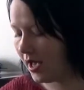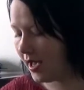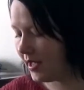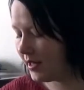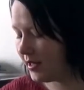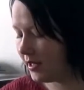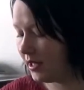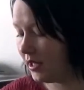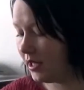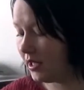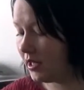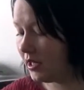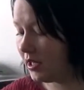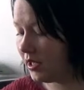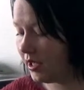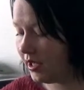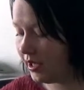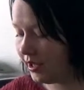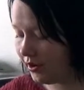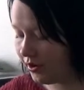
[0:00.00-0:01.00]
And in
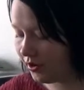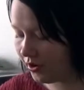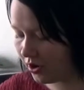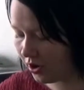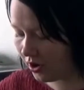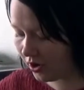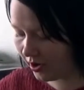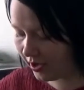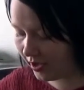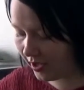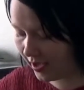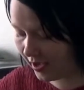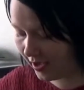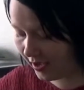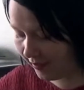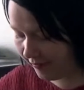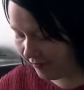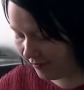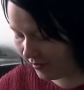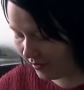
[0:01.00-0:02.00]
here I
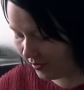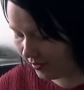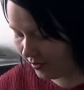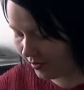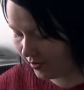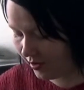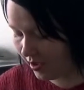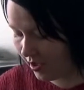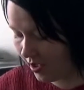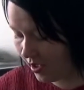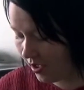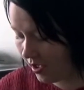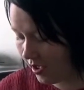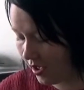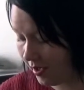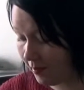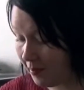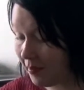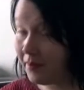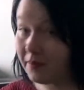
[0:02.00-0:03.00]
have
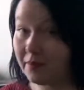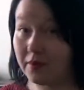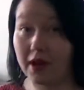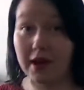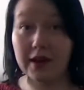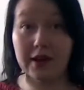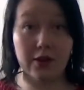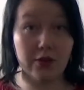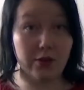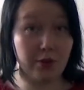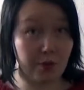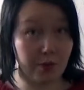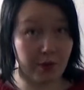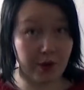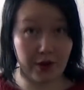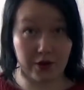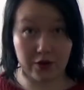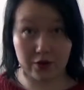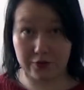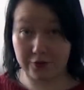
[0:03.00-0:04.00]
another
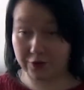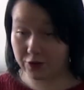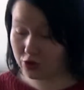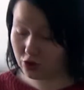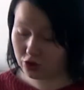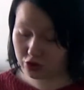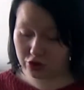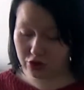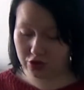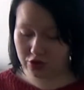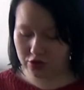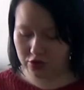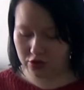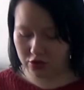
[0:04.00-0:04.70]
pair of socks.